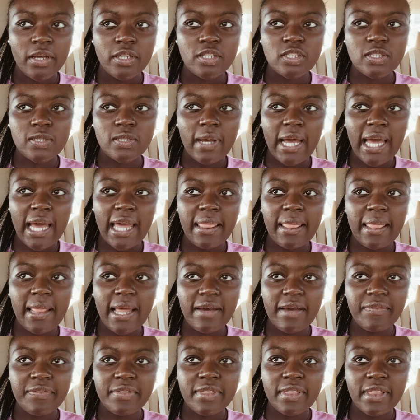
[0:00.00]
So I
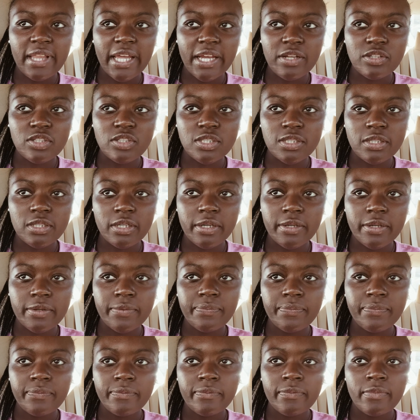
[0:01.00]
left lecture
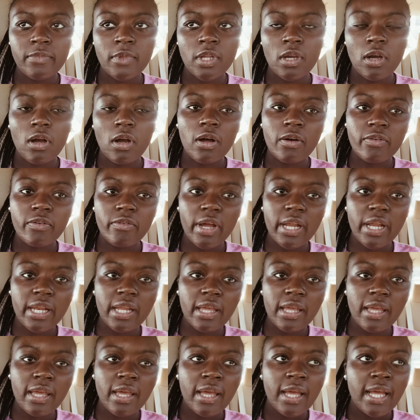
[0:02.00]

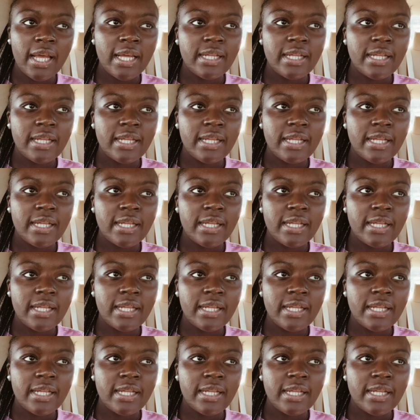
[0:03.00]
already.